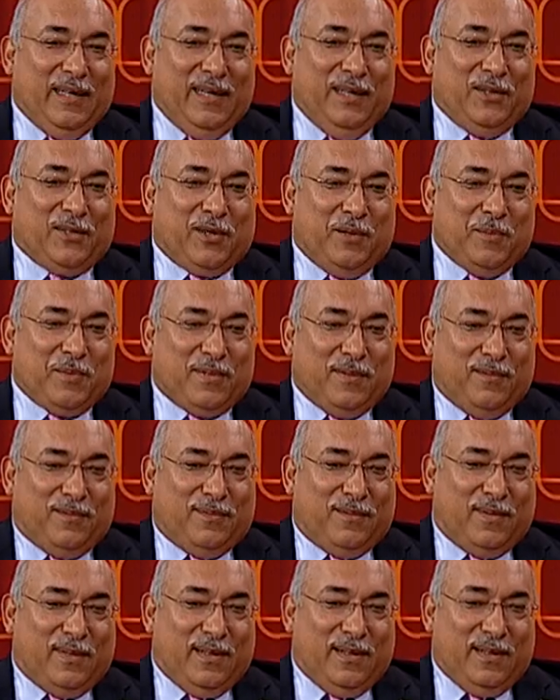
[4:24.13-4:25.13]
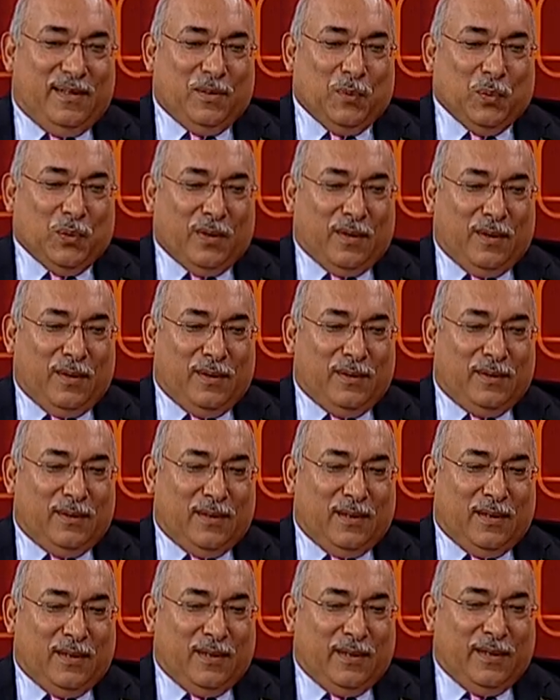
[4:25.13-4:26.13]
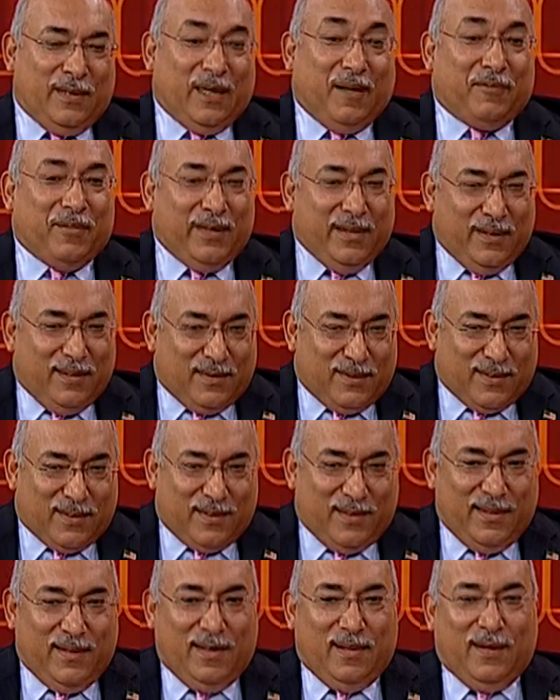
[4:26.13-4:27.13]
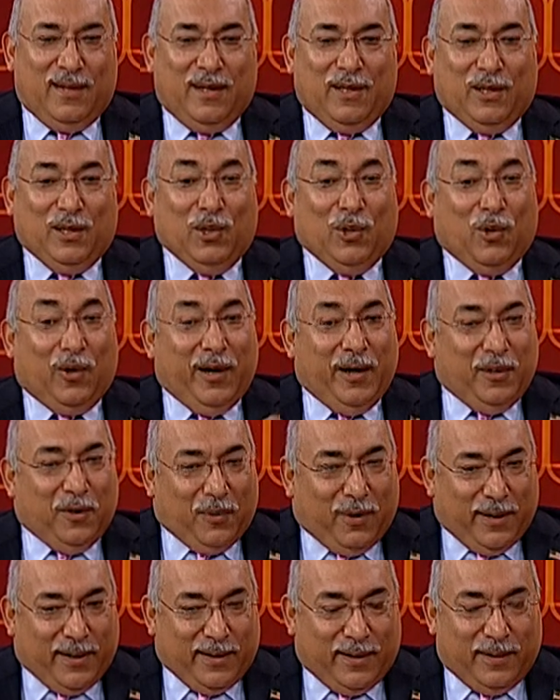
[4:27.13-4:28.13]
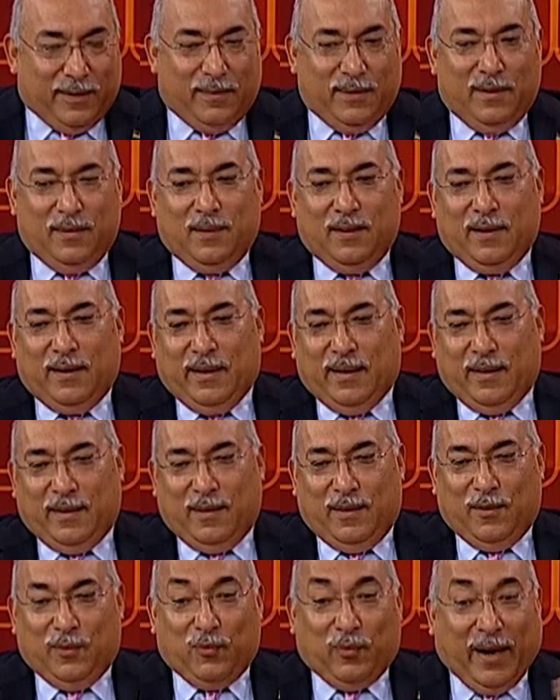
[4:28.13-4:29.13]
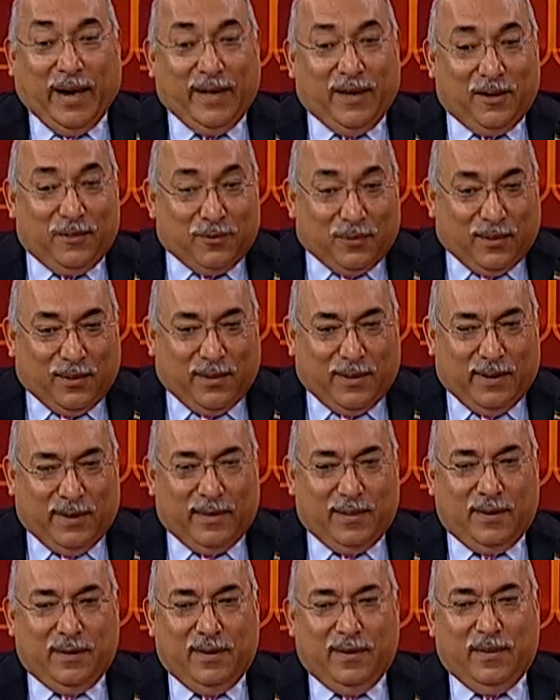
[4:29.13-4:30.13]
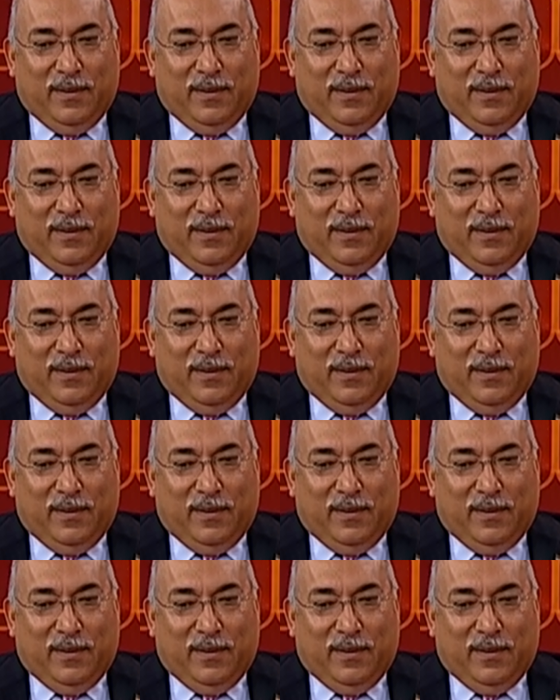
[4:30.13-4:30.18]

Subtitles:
in terms of the world governance, law and order, right and wrong,